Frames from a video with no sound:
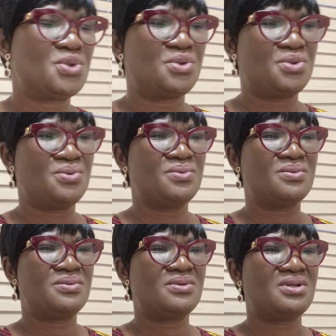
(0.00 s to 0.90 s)
to do.
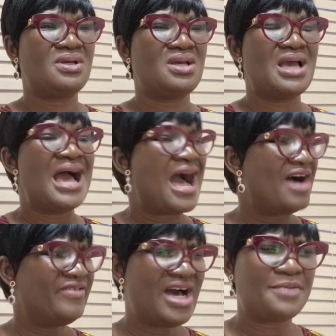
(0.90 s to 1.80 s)

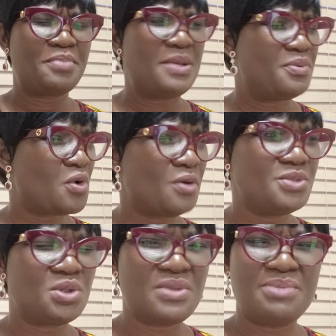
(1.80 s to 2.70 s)
I've had people
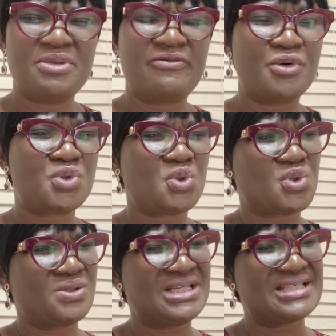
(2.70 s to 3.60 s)
come to me before to
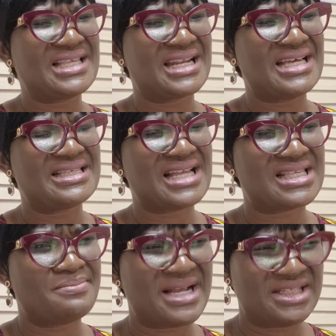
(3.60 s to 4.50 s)
suggest that I
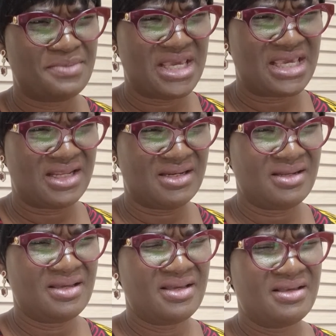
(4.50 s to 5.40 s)
start
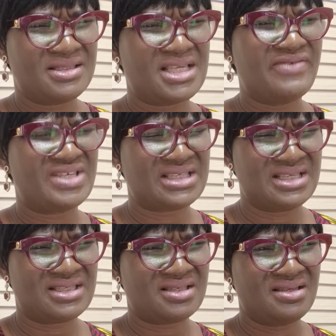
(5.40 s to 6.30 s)
matchmaking
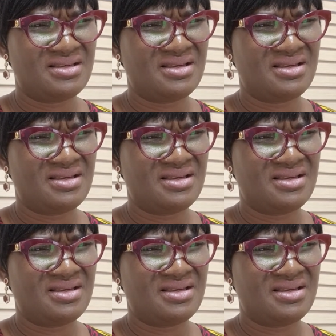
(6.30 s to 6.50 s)
services.